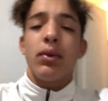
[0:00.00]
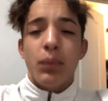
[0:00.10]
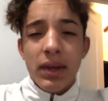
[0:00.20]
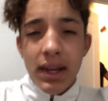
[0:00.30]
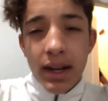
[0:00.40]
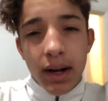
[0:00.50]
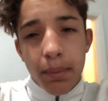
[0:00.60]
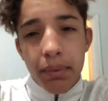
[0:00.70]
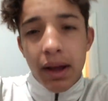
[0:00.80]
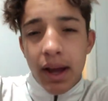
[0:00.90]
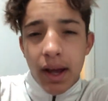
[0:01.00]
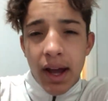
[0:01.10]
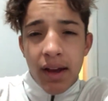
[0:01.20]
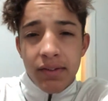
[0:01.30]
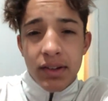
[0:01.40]
when we get up
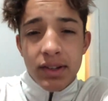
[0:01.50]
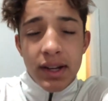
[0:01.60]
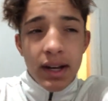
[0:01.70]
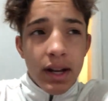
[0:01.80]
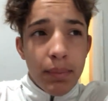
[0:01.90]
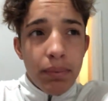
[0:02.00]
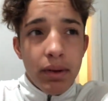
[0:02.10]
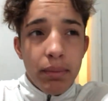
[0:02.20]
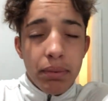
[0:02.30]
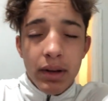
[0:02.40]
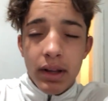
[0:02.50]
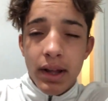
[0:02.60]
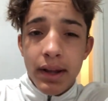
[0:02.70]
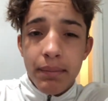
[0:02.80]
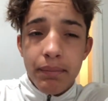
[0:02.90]
after staying up pretty
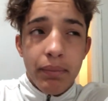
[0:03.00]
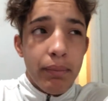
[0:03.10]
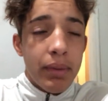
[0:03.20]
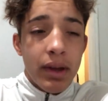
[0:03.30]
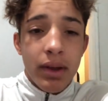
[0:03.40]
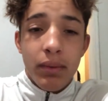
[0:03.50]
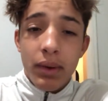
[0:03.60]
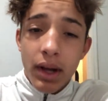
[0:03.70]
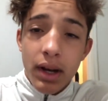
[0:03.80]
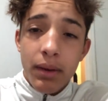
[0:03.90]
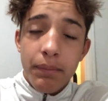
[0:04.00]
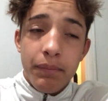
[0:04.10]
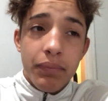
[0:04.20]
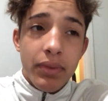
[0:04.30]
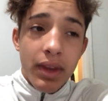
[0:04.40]
late. But we got up.
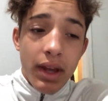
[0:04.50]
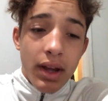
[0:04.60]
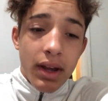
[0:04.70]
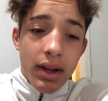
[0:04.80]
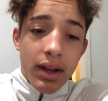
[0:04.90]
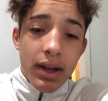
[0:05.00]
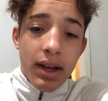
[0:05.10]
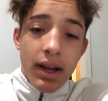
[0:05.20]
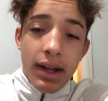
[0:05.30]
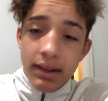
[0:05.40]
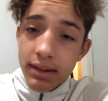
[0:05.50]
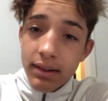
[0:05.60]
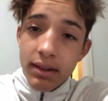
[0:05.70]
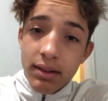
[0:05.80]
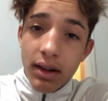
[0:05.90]
And this is
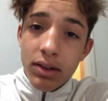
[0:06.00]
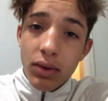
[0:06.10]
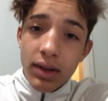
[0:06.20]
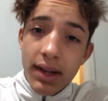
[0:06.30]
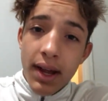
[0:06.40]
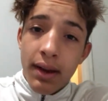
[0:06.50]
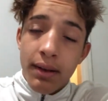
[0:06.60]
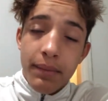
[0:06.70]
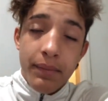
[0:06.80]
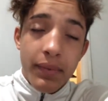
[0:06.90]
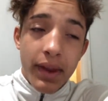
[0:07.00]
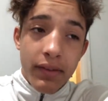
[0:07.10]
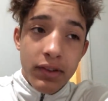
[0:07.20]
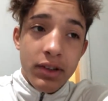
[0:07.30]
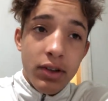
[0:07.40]
the start to our day
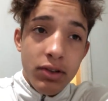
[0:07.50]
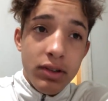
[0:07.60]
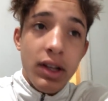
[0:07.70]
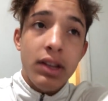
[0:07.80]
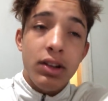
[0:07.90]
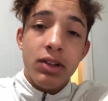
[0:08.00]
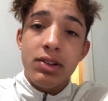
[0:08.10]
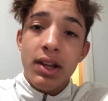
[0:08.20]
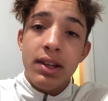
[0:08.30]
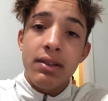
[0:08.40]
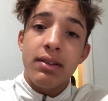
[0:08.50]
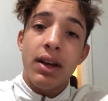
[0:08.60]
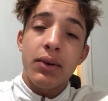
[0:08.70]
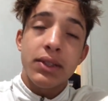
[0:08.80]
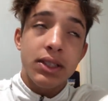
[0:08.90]
every Tuesday and Thursday. This is
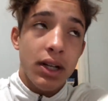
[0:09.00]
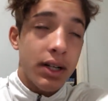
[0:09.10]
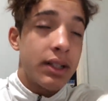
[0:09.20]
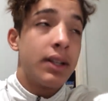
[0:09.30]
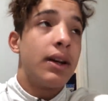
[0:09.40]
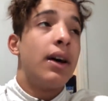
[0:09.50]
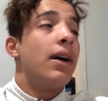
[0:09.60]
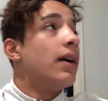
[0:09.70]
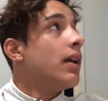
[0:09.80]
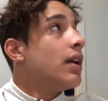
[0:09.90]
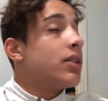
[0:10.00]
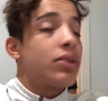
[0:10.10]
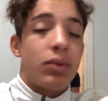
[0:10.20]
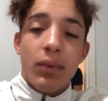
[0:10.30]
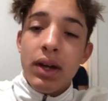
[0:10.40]
how we start it. So
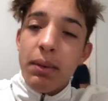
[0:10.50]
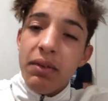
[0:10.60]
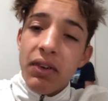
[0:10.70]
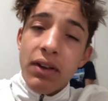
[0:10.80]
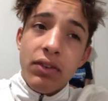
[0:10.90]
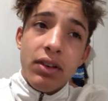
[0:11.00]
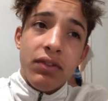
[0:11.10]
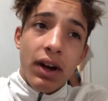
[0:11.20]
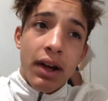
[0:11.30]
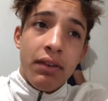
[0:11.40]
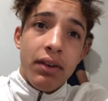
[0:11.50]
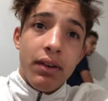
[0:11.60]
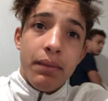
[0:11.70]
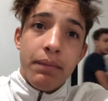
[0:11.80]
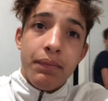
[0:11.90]
we wake up at 5:45.
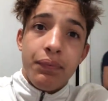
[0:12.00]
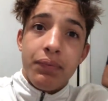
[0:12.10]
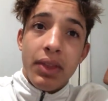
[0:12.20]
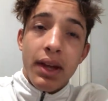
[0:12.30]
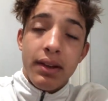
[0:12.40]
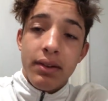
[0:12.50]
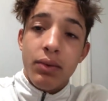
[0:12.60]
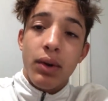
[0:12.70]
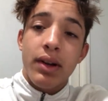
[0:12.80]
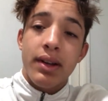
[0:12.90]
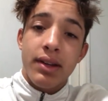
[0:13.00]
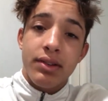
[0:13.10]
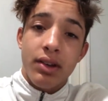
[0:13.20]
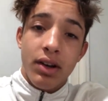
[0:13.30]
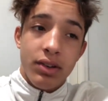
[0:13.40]
This is where our day
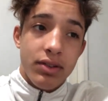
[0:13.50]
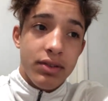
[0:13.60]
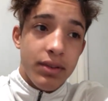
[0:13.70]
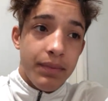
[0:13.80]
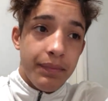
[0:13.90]
starts.